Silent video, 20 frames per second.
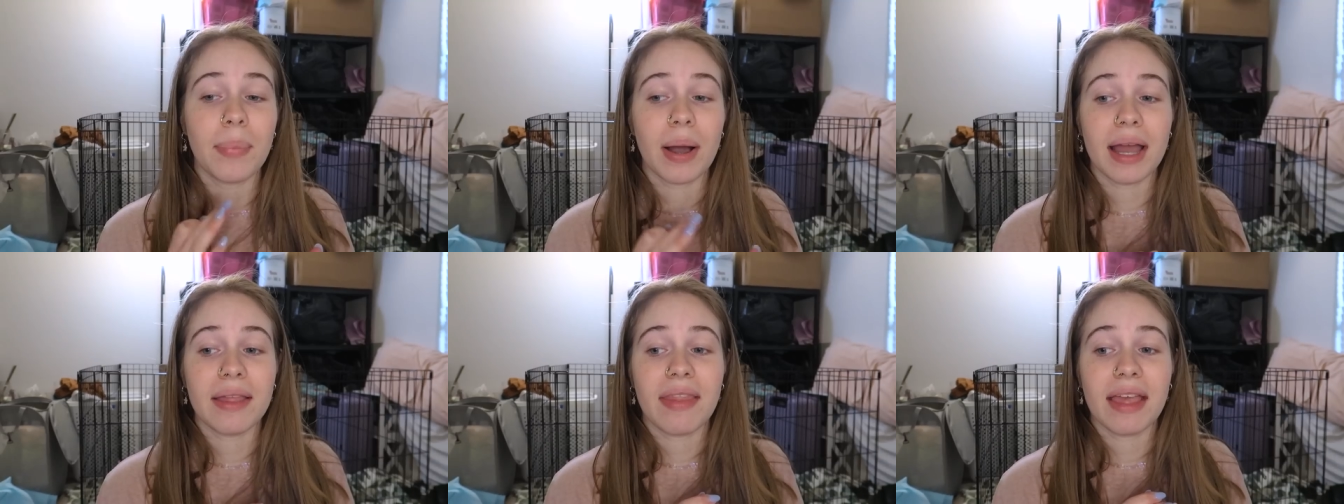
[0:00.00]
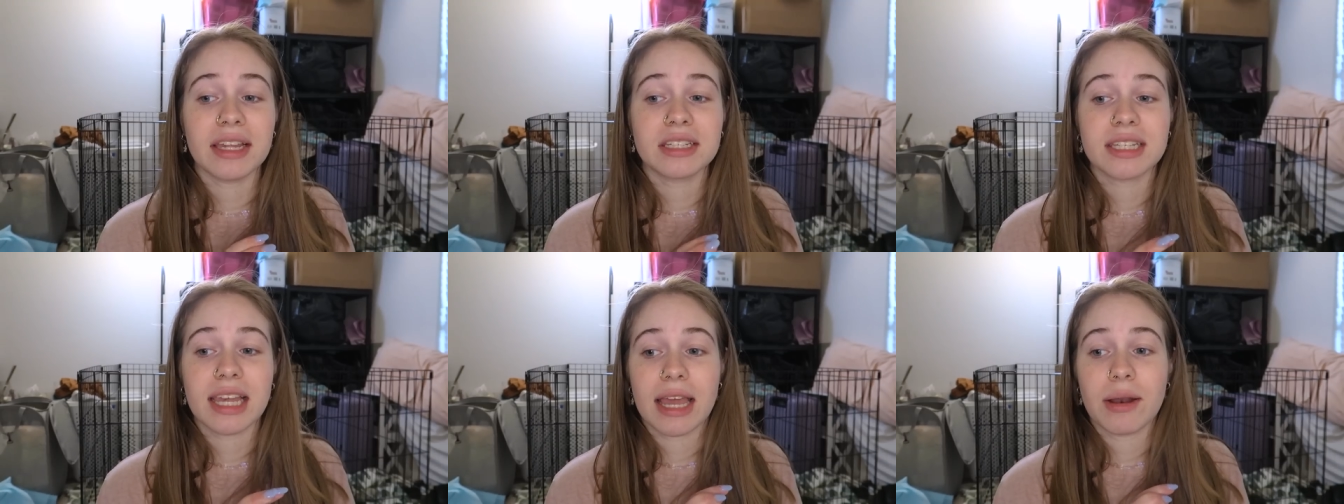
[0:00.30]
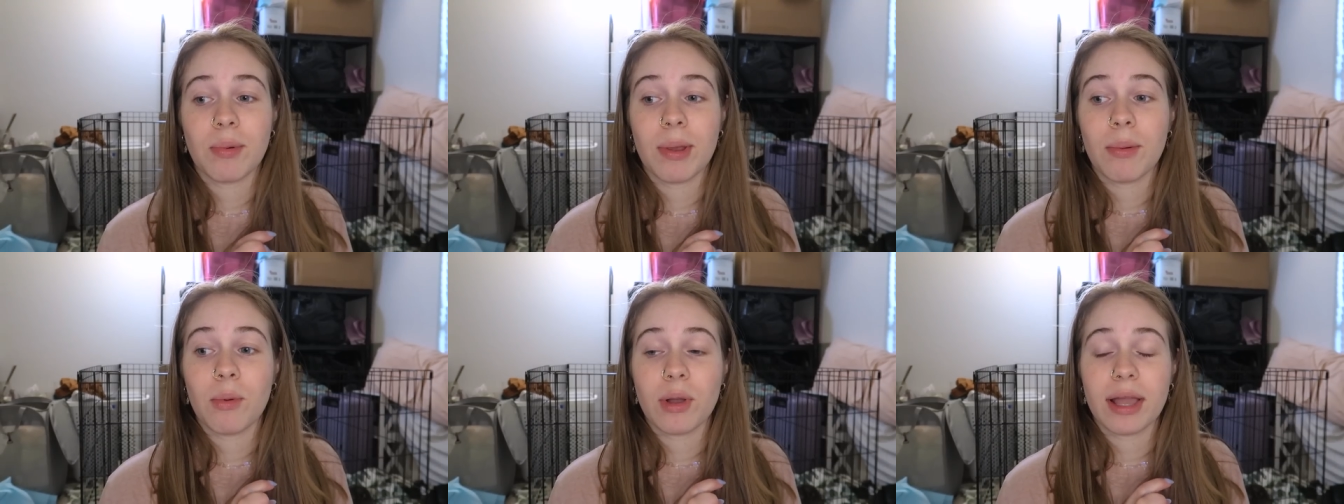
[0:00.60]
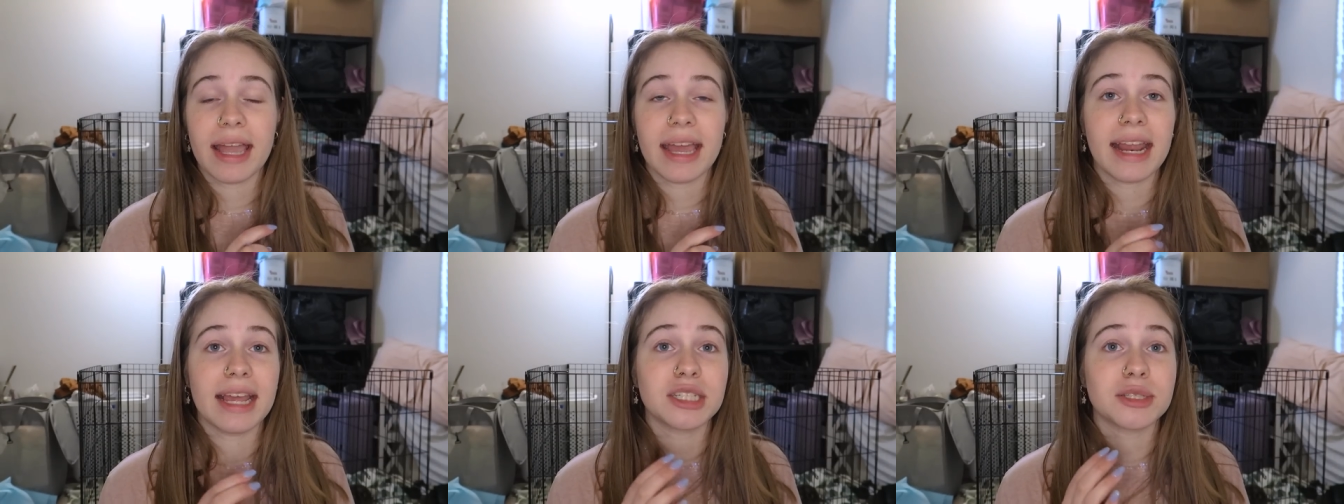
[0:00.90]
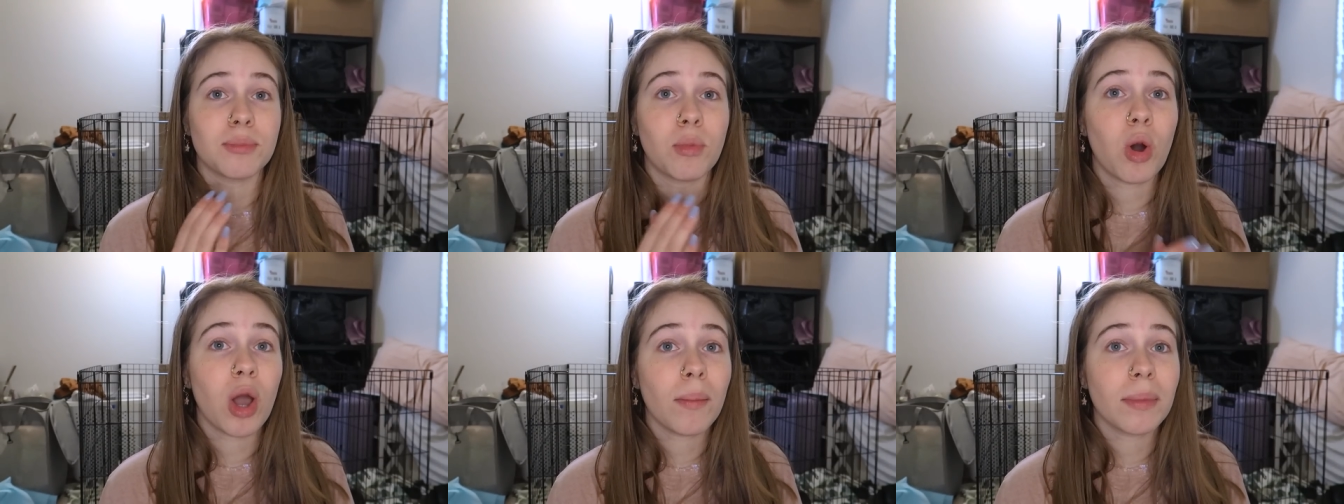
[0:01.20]
But they said we will get
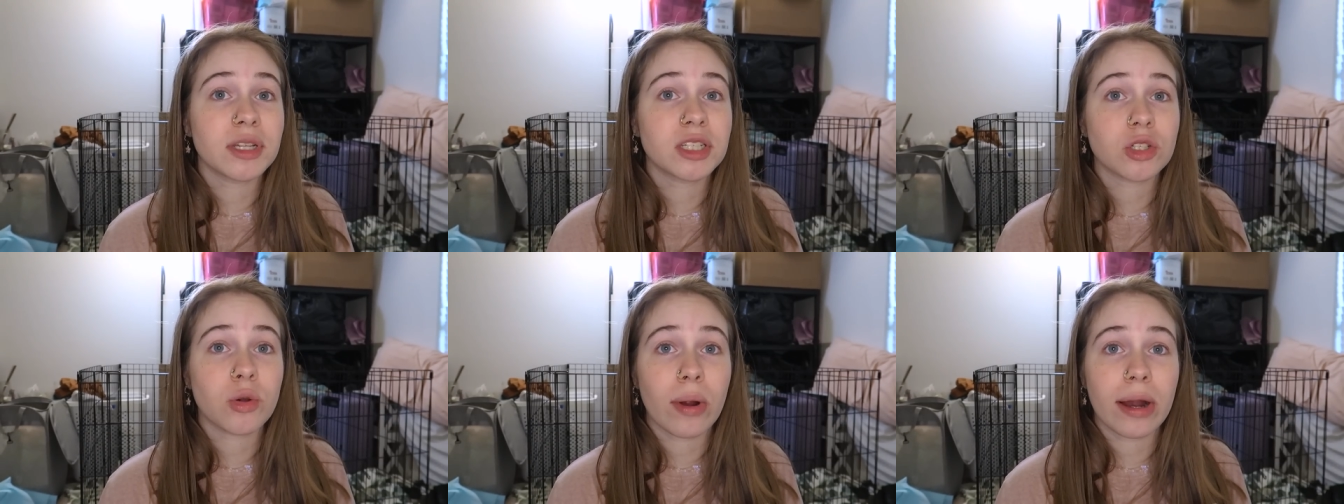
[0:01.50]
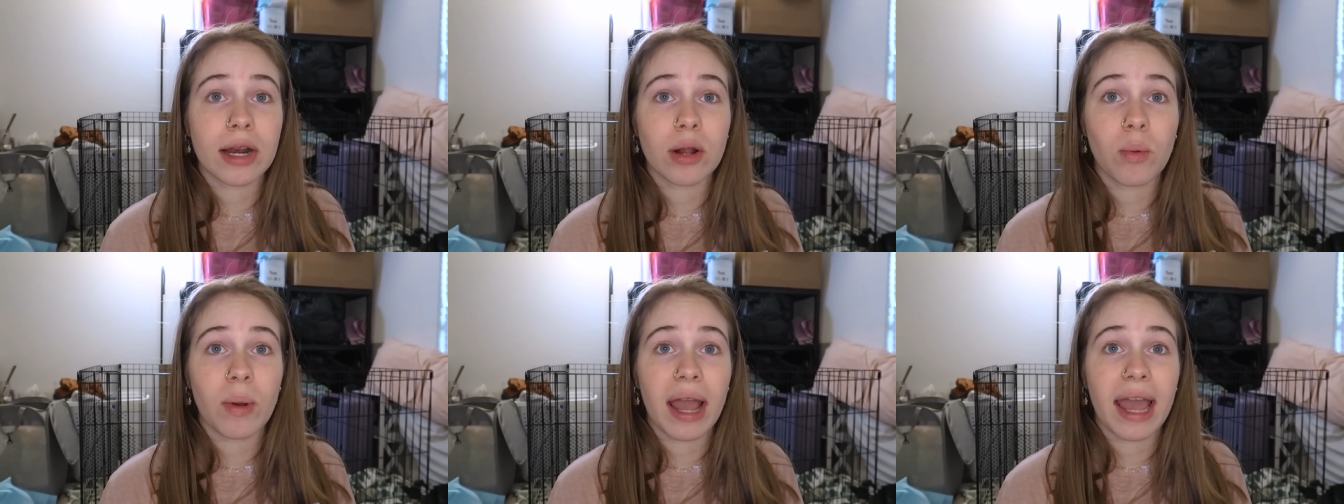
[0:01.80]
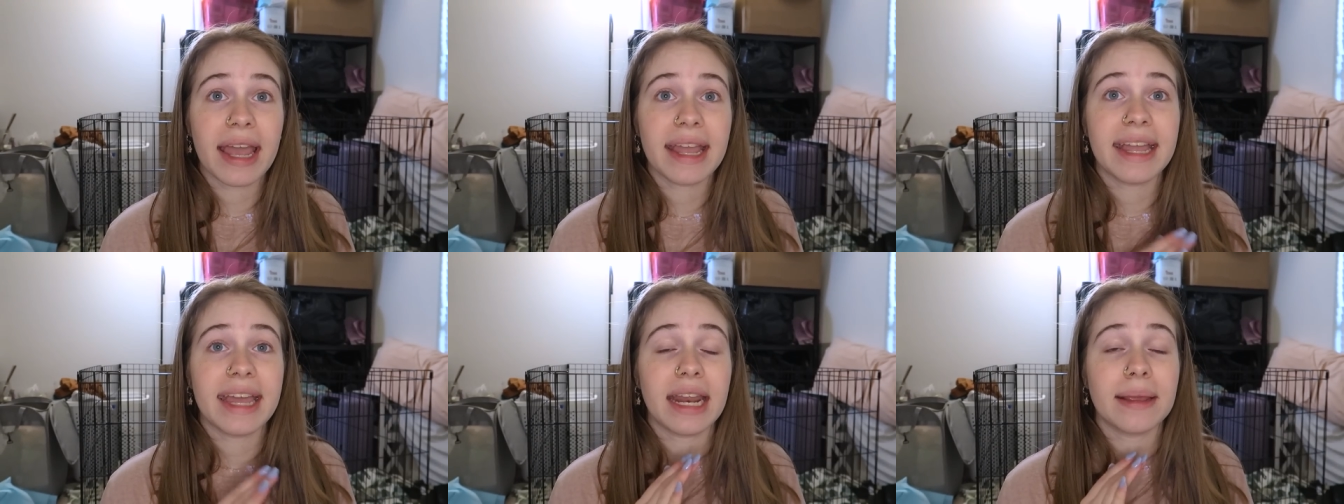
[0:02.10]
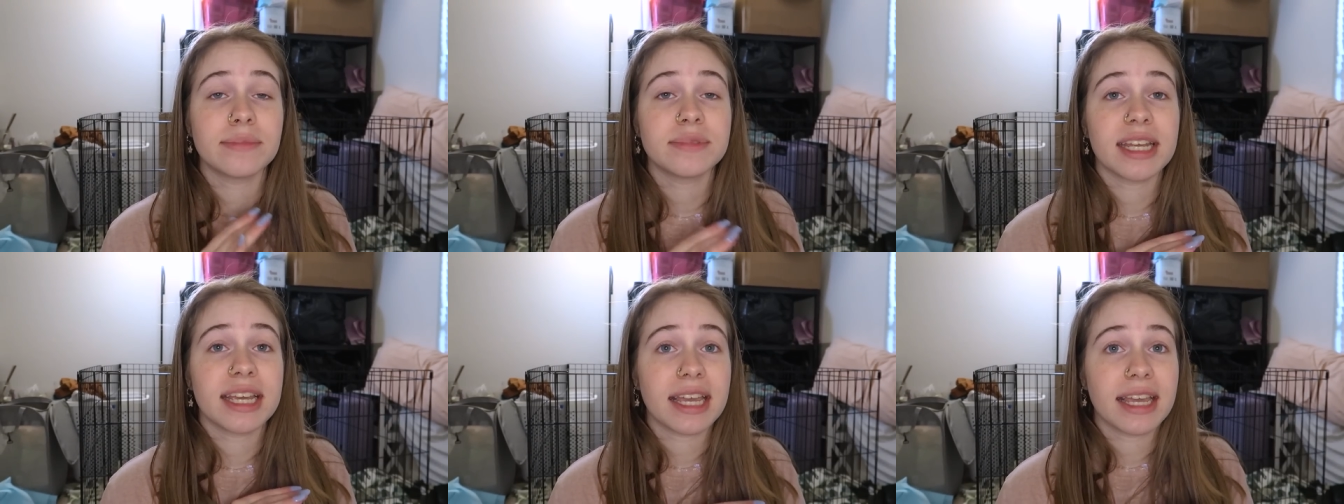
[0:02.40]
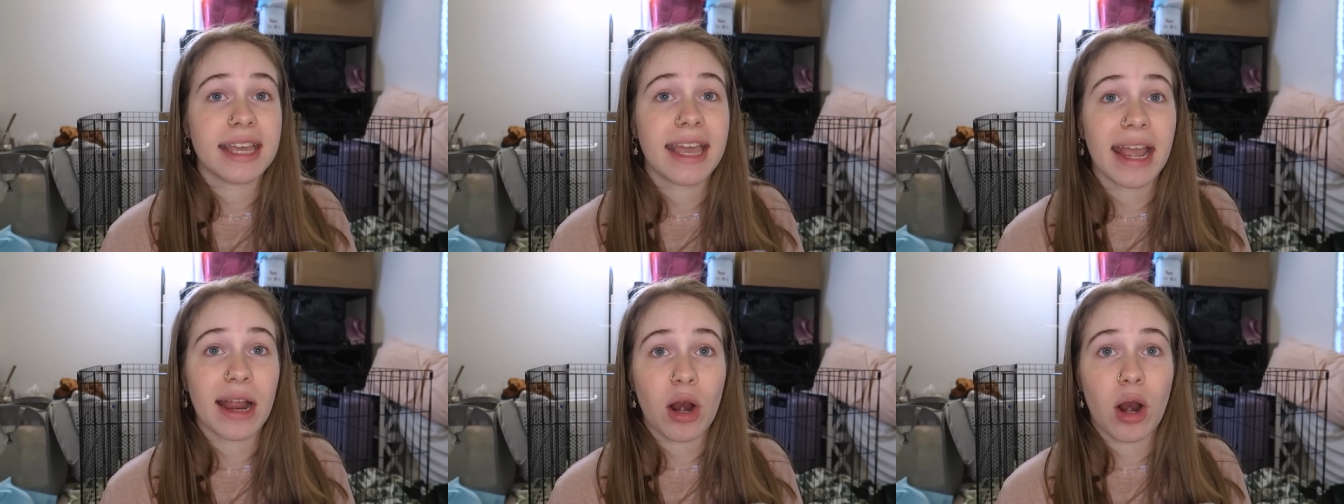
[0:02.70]
his appointment squared away, get him
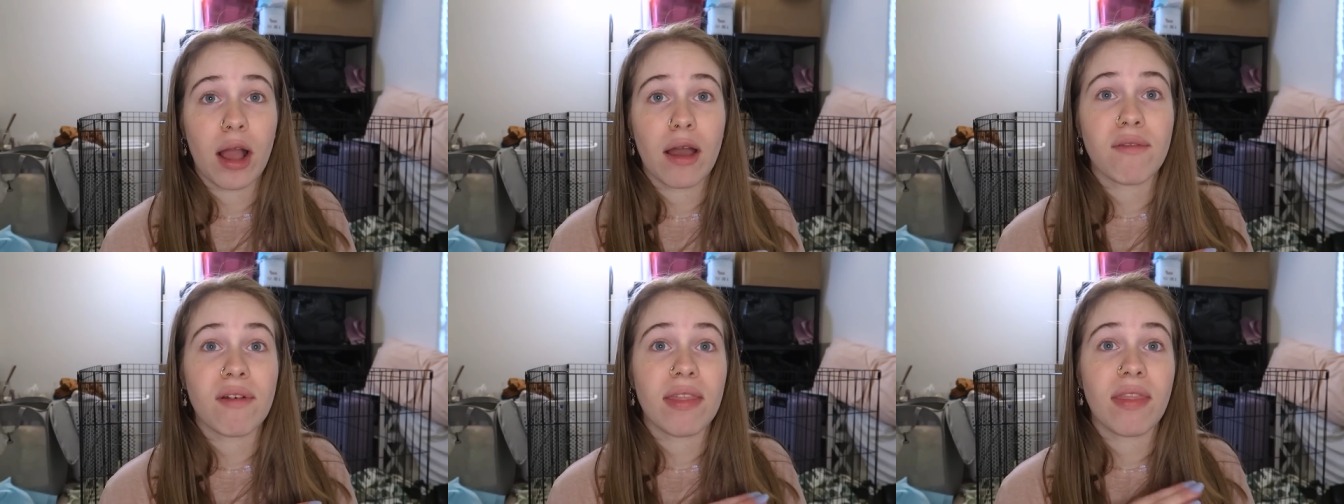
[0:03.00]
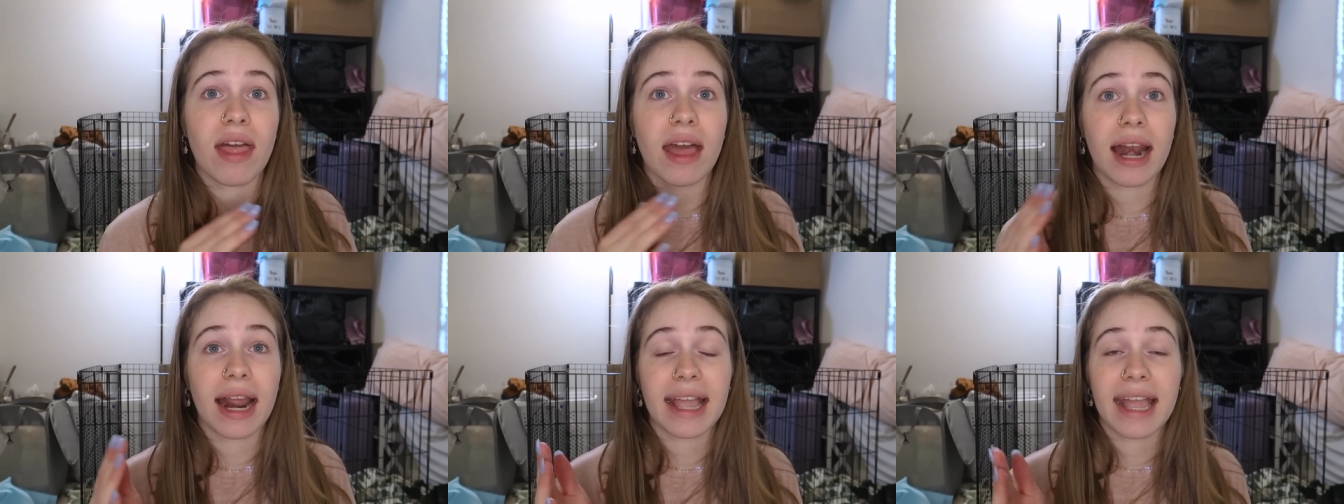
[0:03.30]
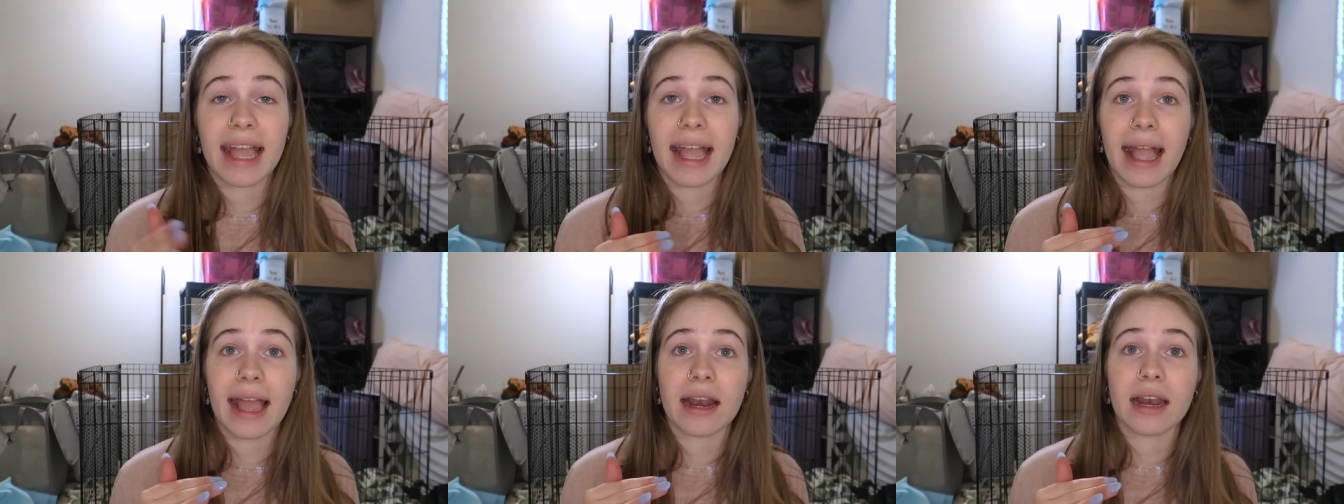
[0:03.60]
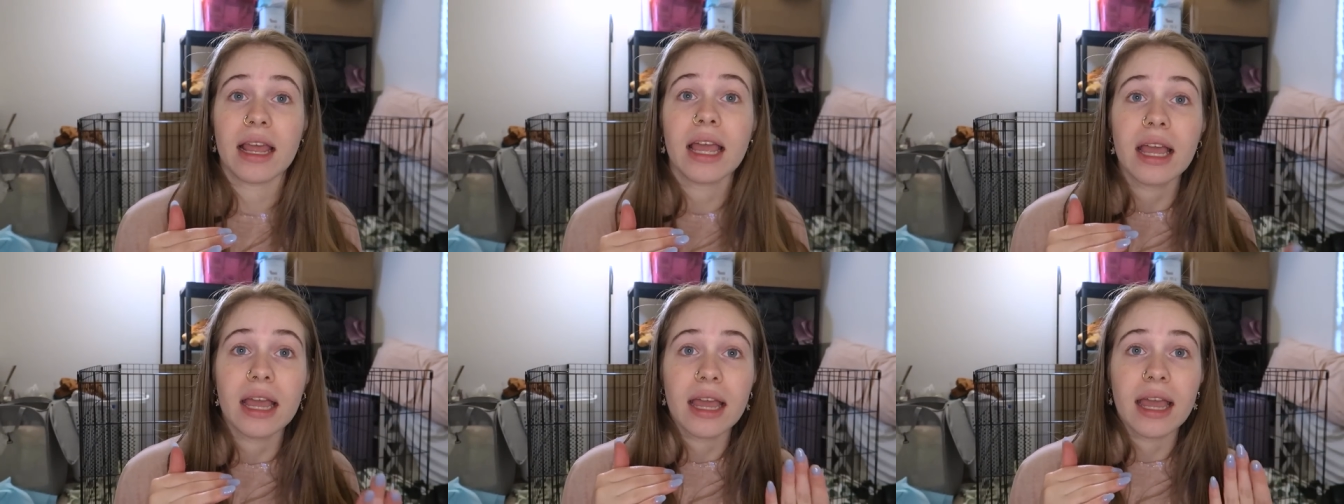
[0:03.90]
taken care of, and then I can,